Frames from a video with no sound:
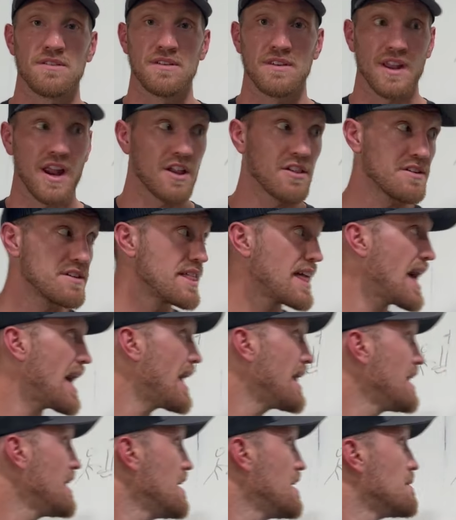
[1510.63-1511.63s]
Not only
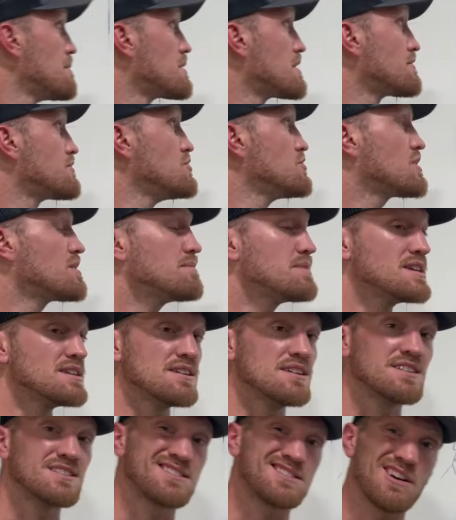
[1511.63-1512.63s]
that, but if you can
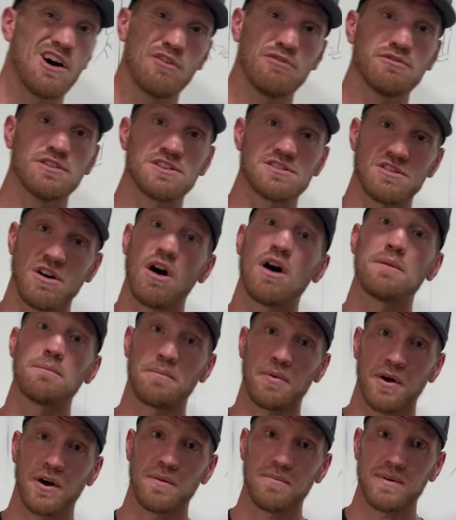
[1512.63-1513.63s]
be selfless on
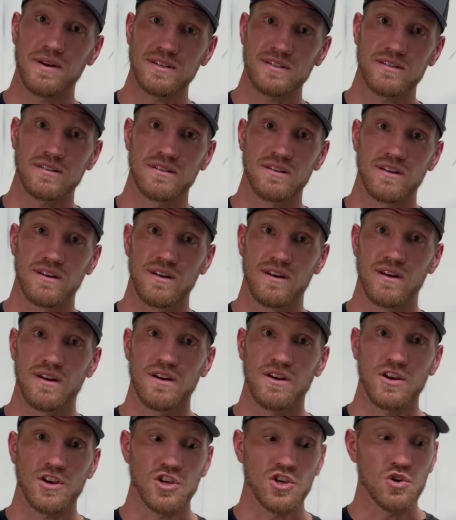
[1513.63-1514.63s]
purpose,
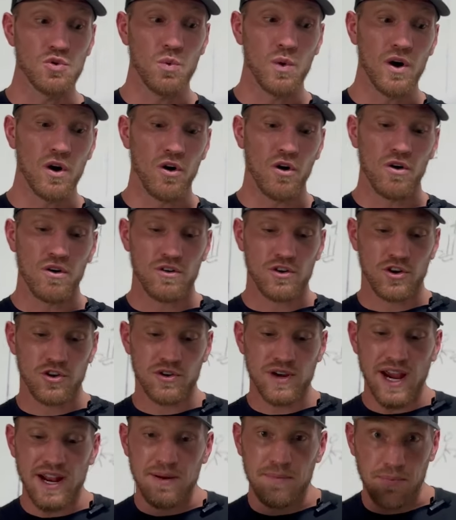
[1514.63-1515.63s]
You will
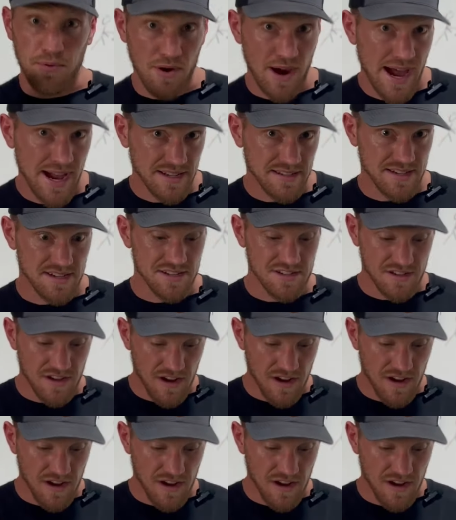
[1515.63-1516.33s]
create a practice